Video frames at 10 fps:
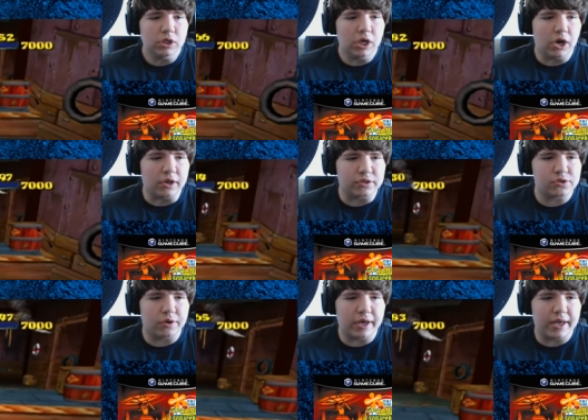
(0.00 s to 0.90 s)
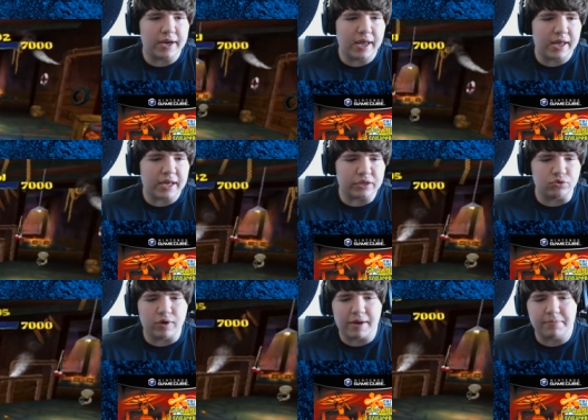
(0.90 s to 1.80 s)
Alright, let's go ahead and
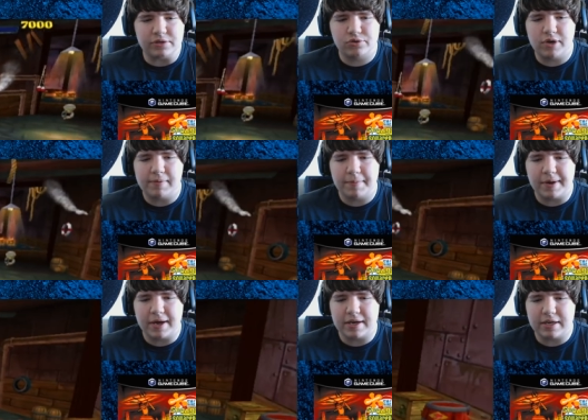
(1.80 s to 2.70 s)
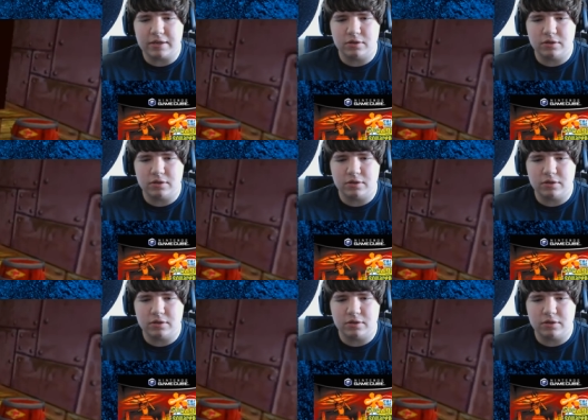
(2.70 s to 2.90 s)
grab this Krabby Patty.